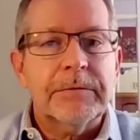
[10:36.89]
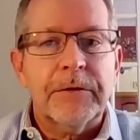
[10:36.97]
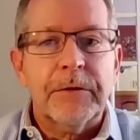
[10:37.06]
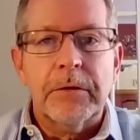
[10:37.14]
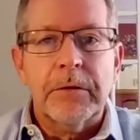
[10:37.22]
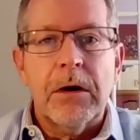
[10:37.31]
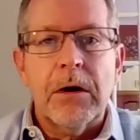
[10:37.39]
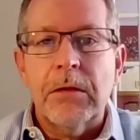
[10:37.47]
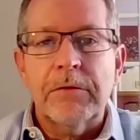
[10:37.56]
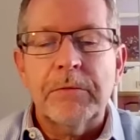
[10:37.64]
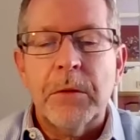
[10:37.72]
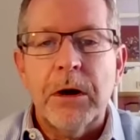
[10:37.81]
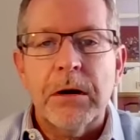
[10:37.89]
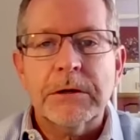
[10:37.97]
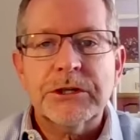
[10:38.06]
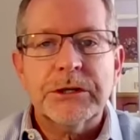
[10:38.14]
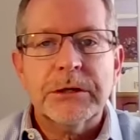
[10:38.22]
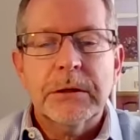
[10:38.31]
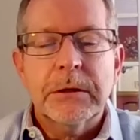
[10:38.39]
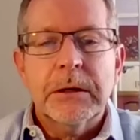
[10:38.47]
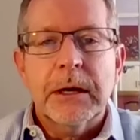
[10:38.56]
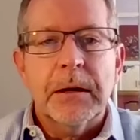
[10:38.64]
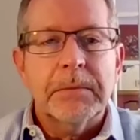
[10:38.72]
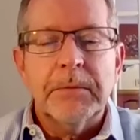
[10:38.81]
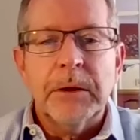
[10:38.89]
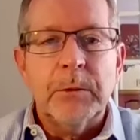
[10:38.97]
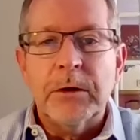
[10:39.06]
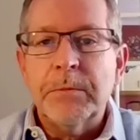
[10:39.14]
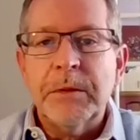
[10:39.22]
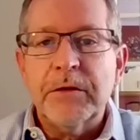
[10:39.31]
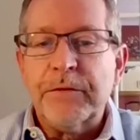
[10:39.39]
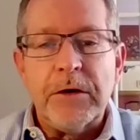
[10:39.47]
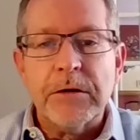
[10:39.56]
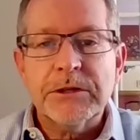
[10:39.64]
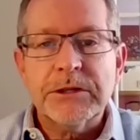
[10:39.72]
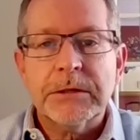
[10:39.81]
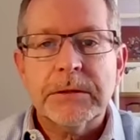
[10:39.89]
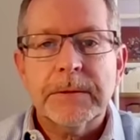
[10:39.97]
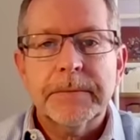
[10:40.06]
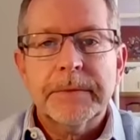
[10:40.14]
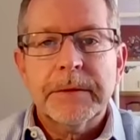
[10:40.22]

for all of March. Uh, he wouldn't be the first.